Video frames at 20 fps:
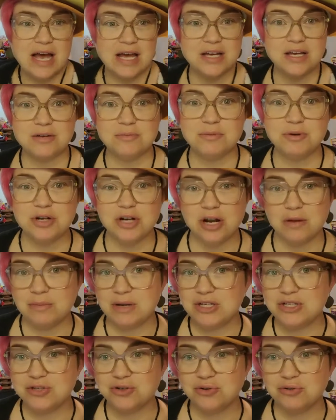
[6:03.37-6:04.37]
I could put on
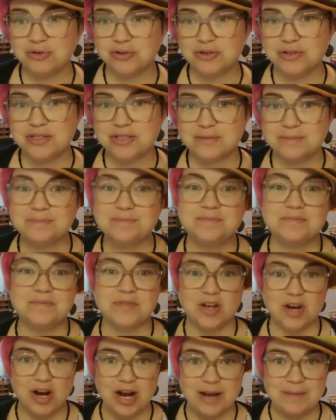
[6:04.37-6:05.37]
my shoulders.
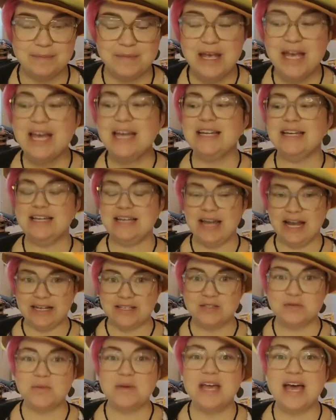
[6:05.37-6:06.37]
All right,
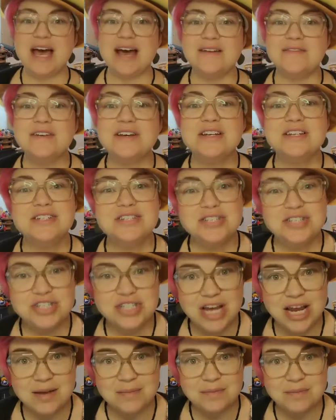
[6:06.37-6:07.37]
next we have
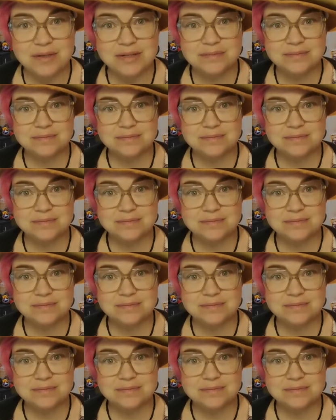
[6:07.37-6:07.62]
shape.